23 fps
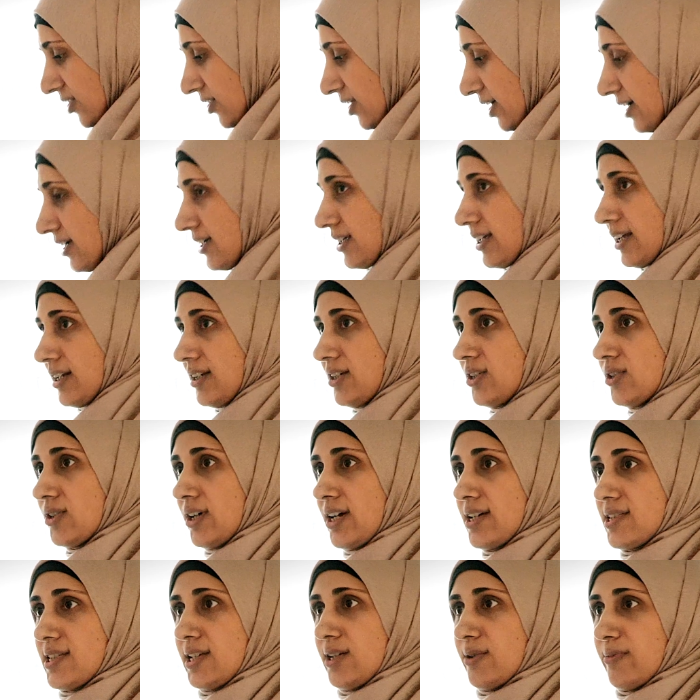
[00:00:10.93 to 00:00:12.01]
Okay, can you
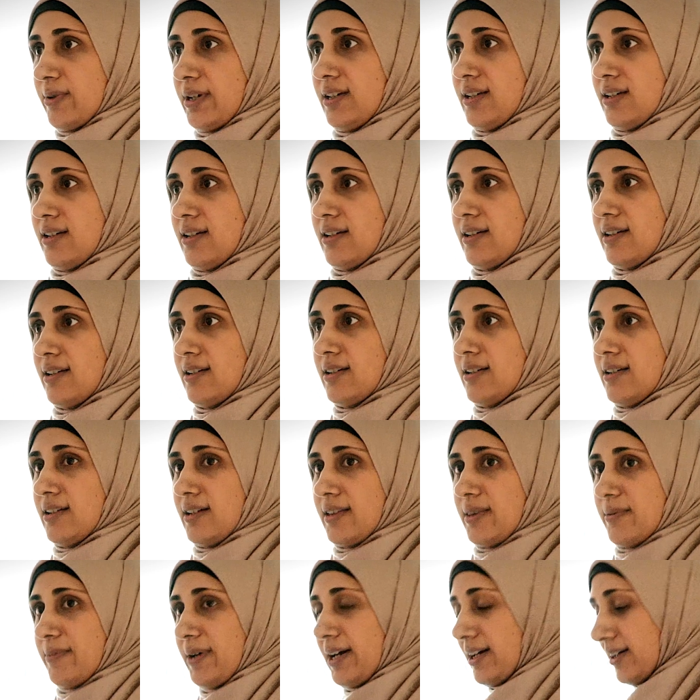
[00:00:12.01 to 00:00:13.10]
guys hear me
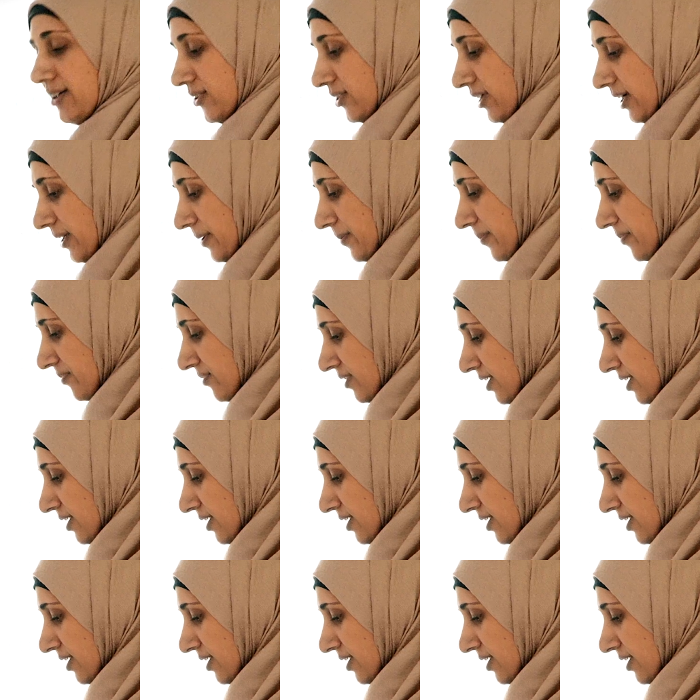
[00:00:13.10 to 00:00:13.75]
at the back? Okay.